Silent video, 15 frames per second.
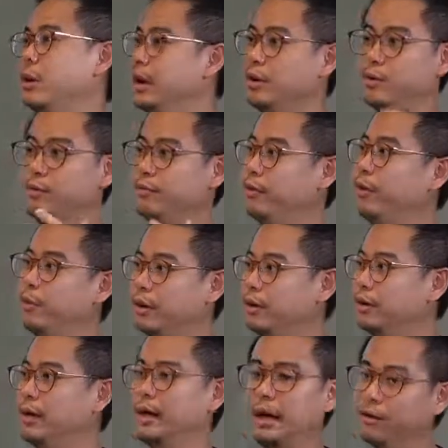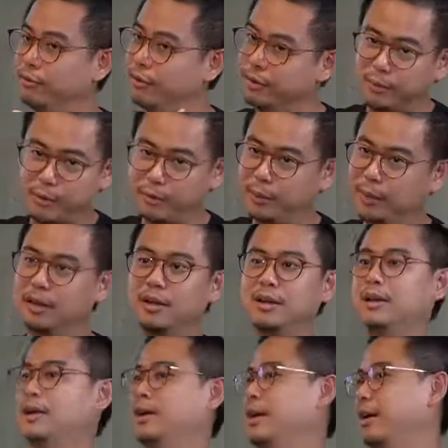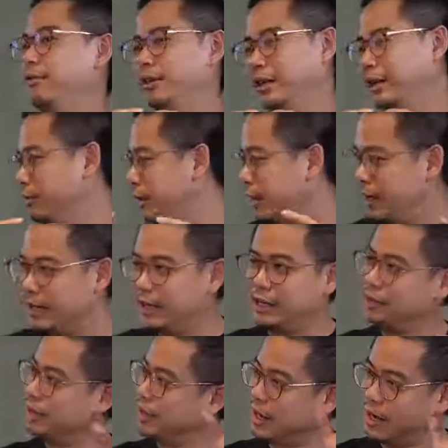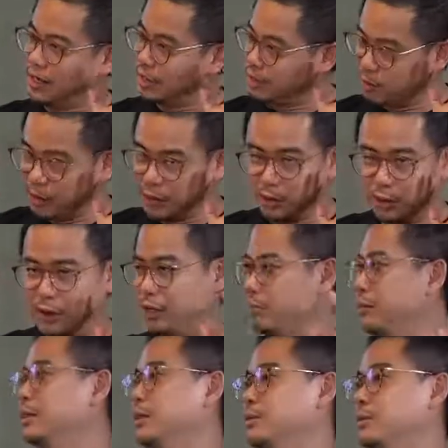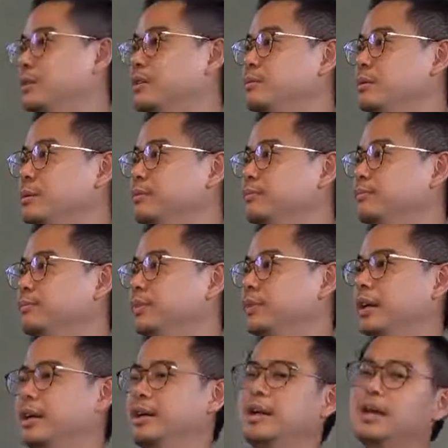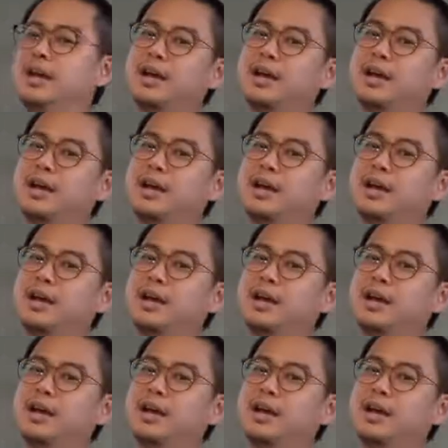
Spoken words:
I know it very well. I cover it very well. Everything regarding industry, I just want to know as much as possible, right?